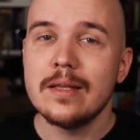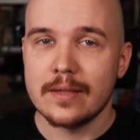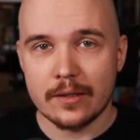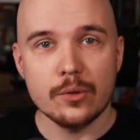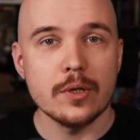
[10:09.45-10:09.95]

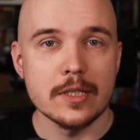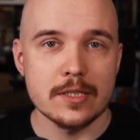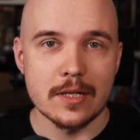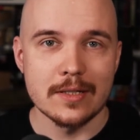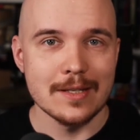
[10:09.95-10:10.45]
that you can
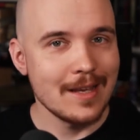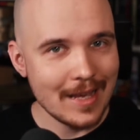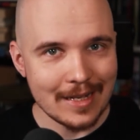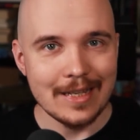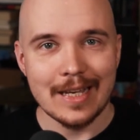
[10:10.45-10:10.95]
assign to
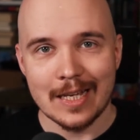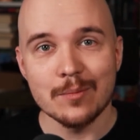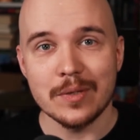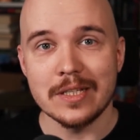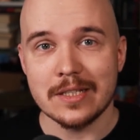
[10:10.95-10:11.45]
any
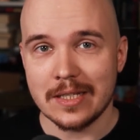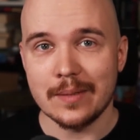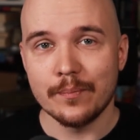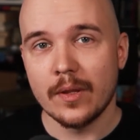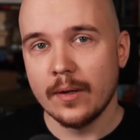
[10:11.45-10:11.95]
NPC,
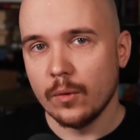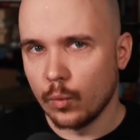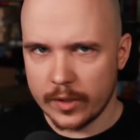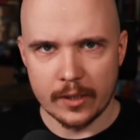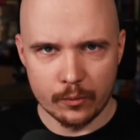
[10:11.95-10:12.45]

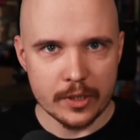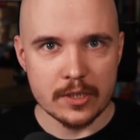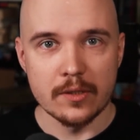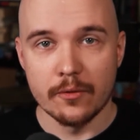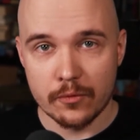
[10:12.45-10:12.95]
within
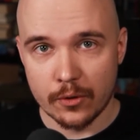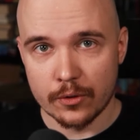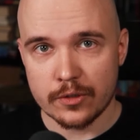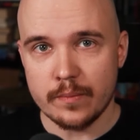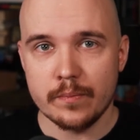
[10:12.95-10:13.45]
reason of course.